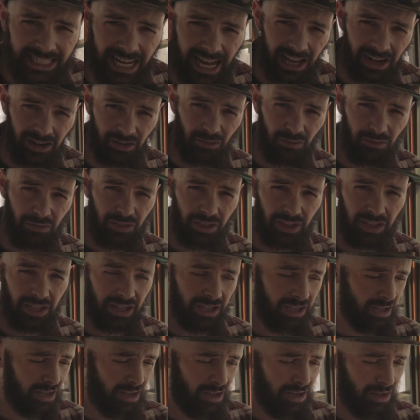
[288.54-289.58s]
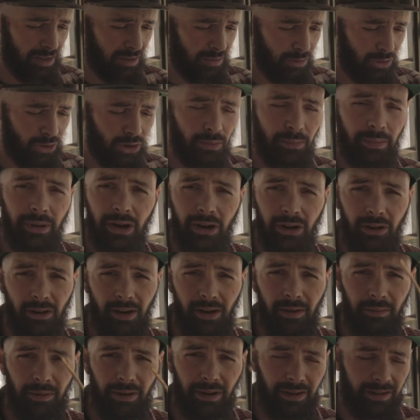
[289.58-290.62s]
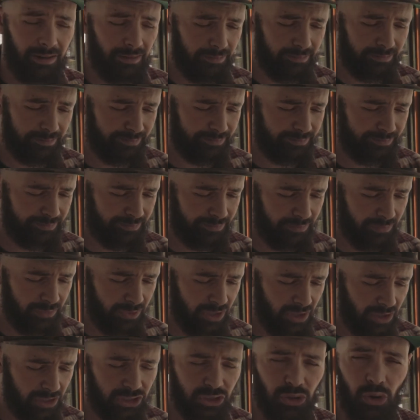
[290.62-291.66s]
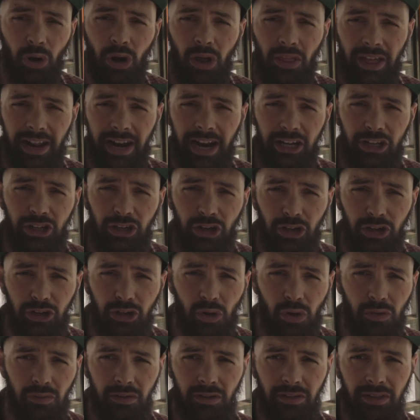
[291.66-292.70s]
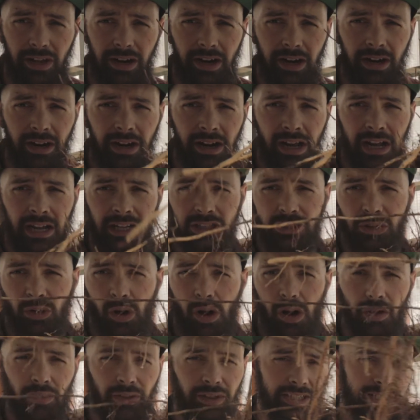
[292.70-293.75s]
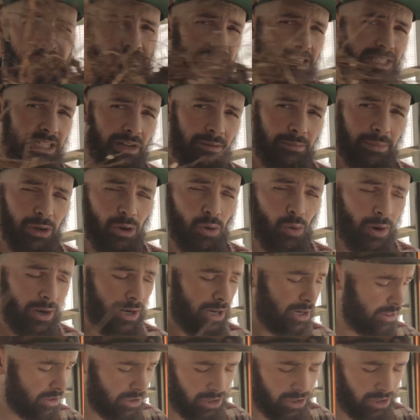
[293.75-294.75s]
out of the little bit of soil that I turned over there. So all this is going to be going in the